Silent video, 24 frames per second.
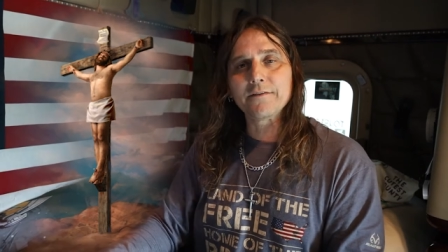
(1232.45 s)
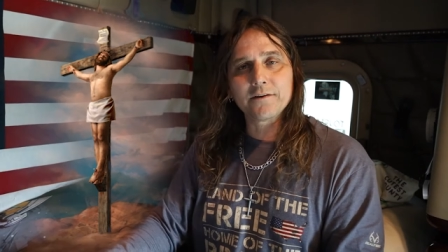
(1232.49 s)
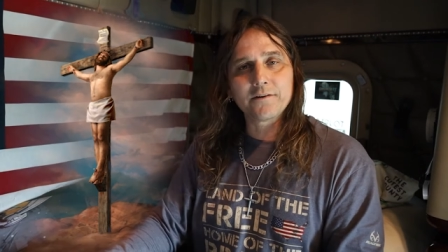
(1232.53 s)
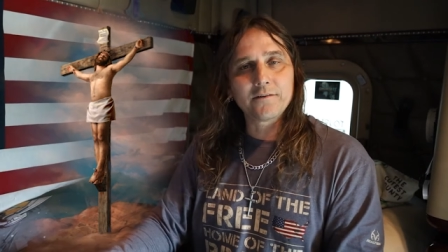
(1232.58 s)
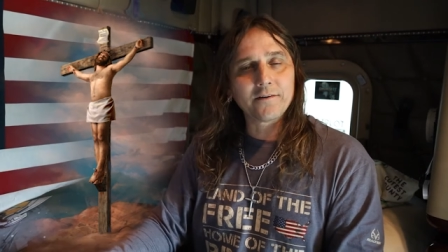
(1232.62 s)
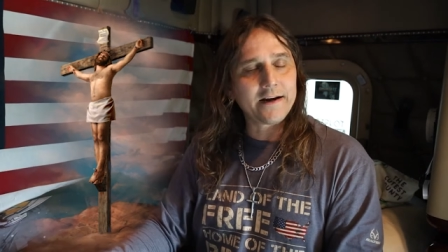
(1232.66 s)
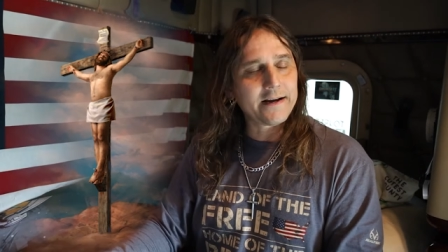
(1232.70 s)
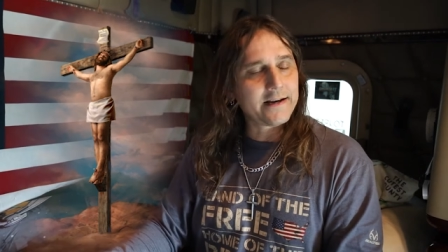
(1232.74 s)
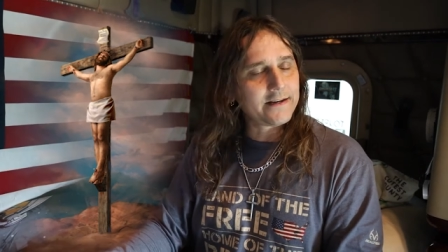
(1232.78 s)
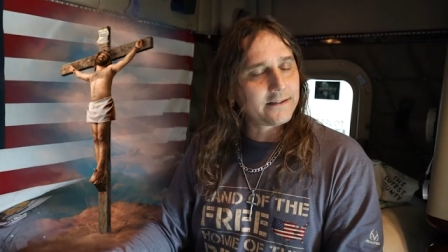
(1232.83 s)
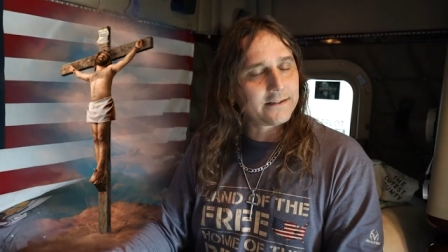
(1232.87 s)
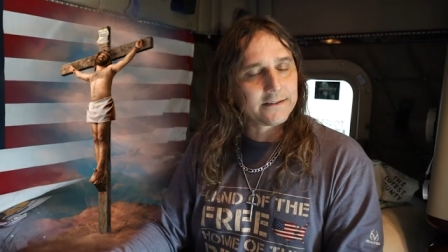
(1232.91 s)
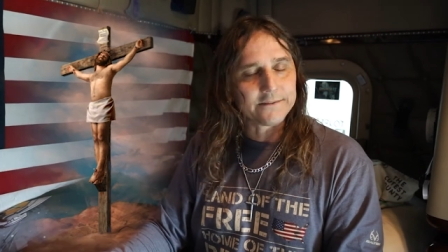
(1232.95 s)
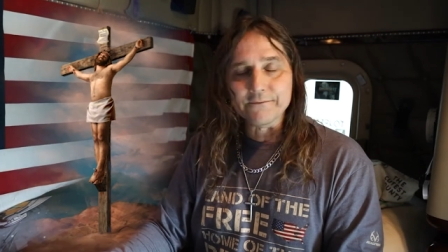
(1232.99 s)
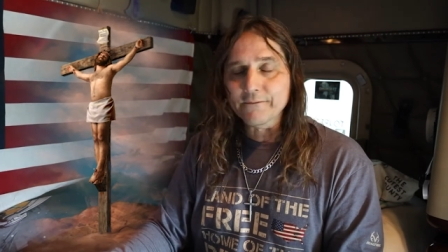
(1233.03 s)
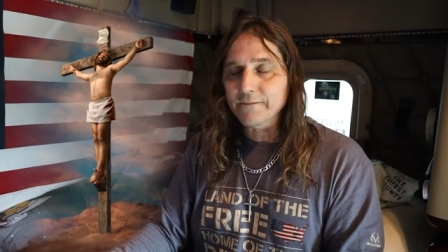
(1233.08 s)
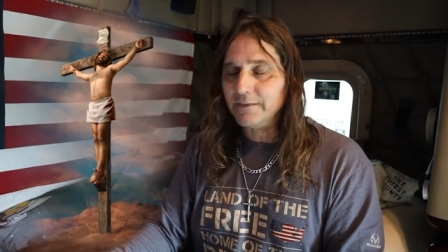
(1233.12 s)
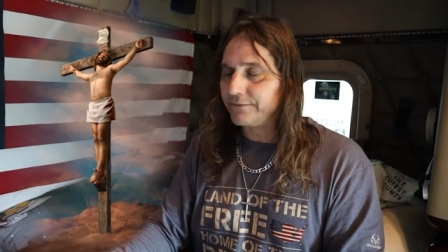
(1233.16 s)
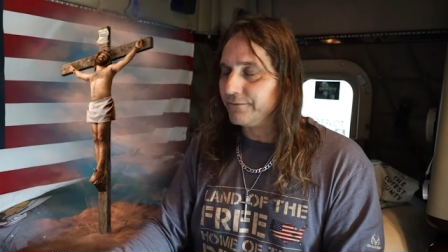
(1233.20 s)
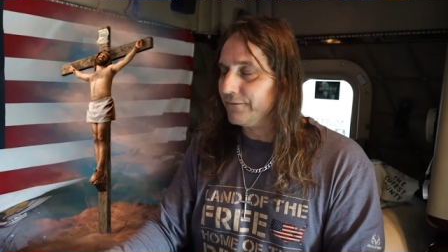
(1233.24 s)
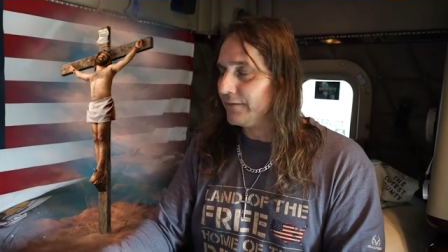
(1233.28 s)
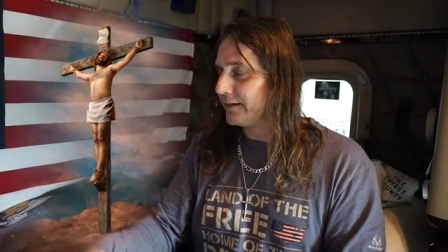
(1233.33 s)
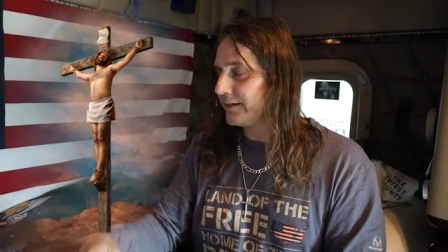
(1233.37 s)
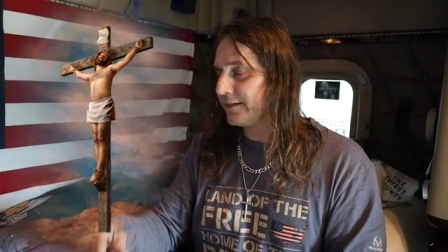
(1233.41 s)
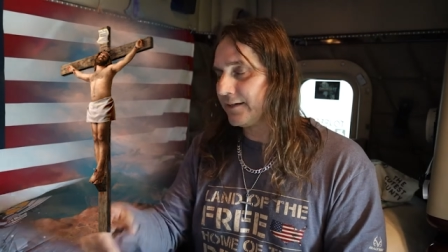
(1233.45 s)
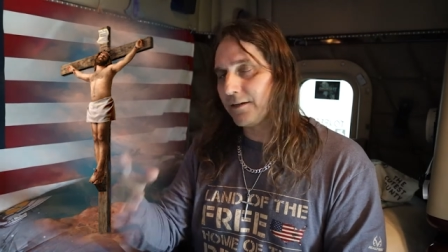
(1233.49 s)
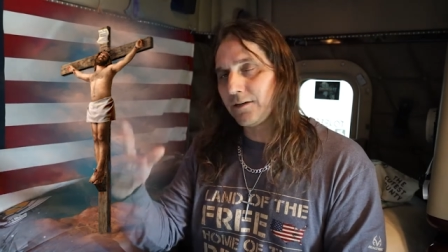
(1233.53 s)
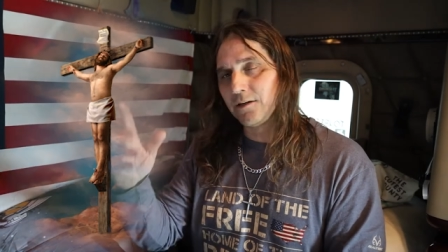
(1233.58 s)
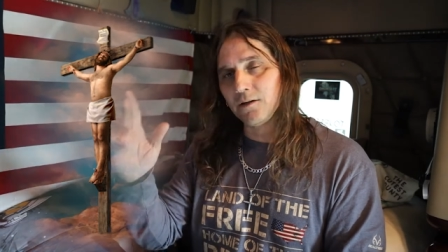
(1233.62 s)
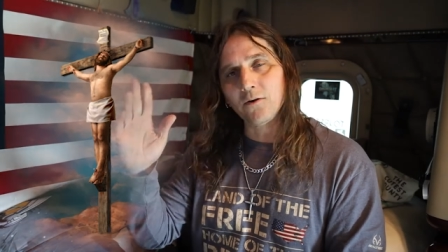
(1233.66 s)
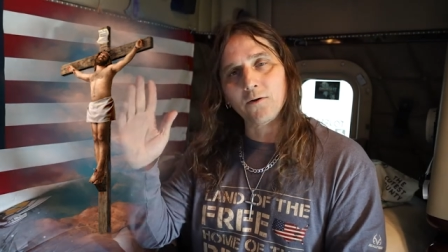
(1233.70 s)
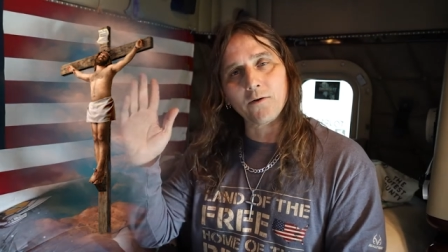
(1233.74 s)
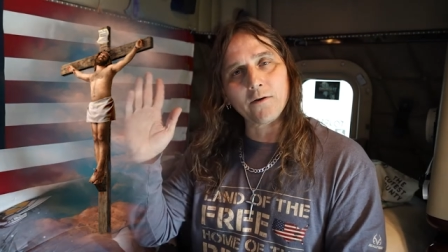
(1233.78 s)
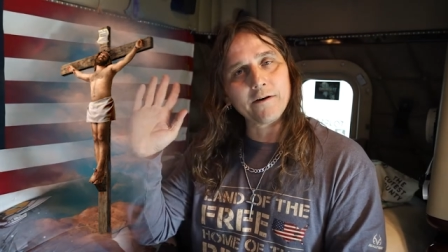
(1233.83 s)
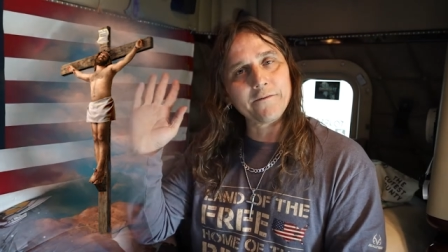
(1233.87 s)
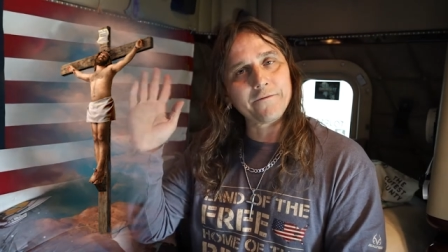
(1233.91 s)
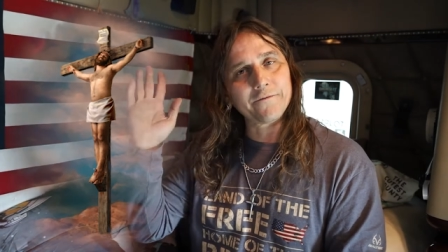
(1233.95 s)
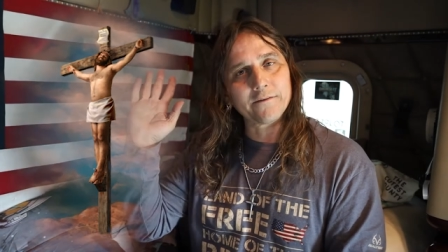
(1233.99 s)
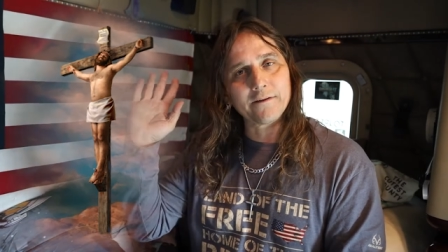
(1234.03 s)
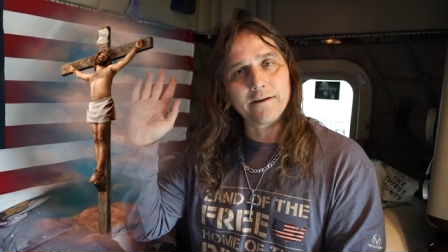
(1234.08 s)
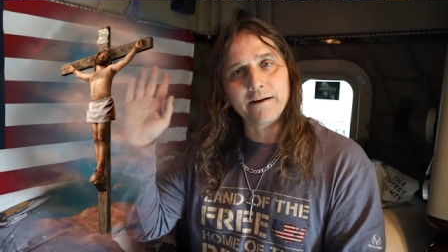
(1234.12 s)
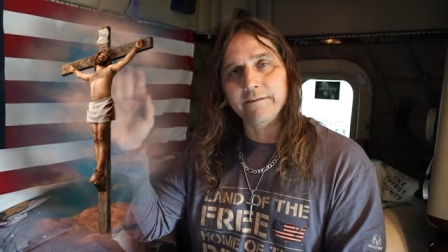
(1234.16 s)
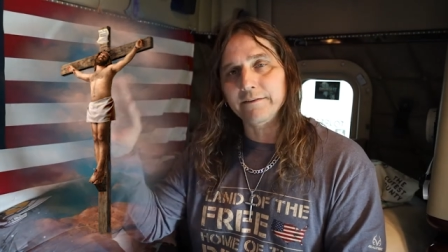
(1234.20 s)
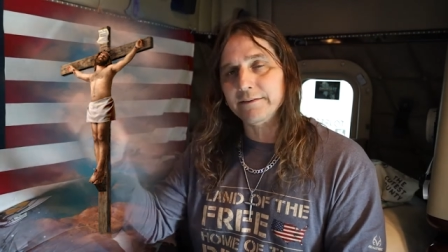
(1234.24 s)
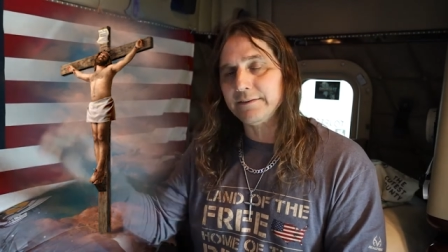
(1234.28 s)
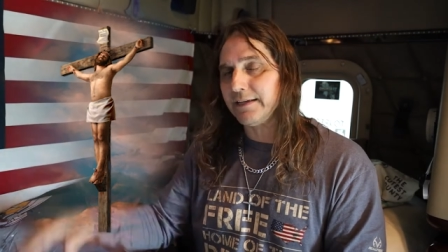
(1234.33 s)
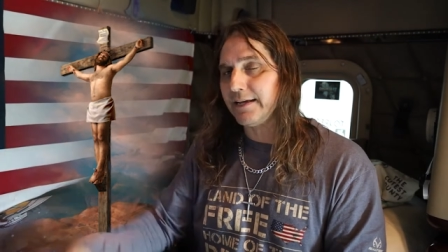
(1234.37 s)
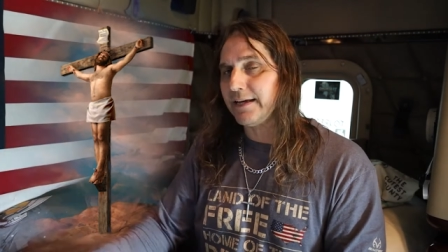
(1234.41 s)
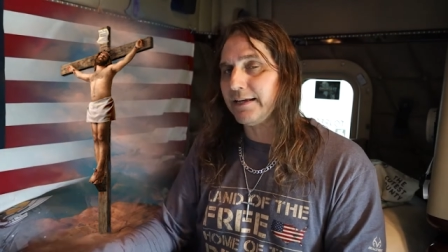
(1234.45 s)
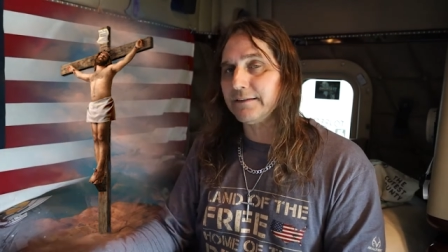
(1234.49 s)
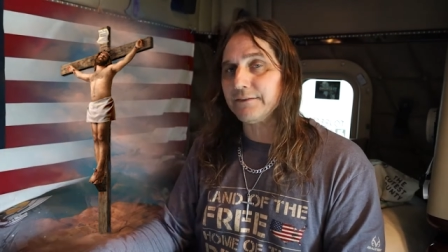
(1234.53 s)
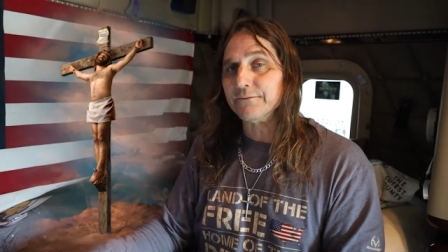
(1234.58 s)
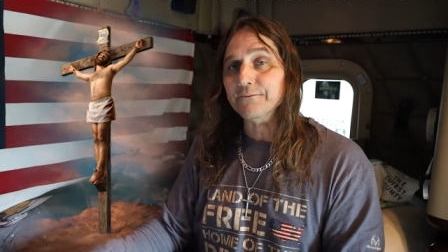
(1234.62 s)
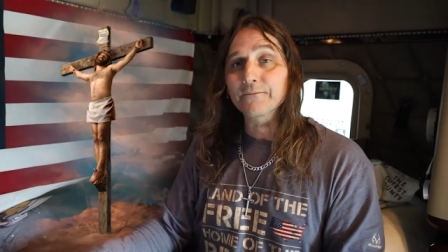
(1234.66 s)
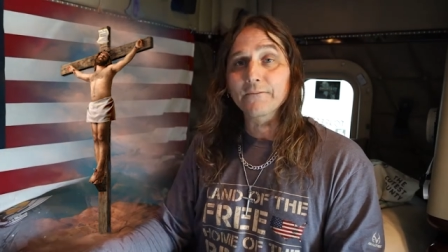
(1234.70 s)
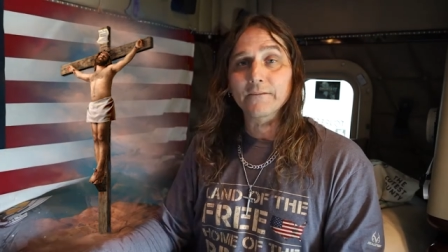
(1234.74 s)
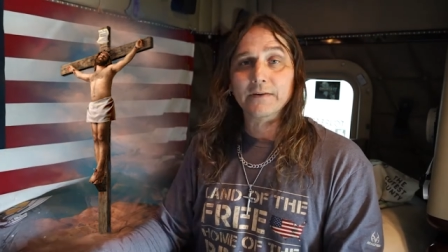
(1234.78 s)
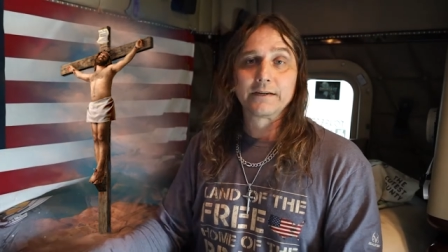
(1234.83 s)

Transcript: the grace and the glory for everything.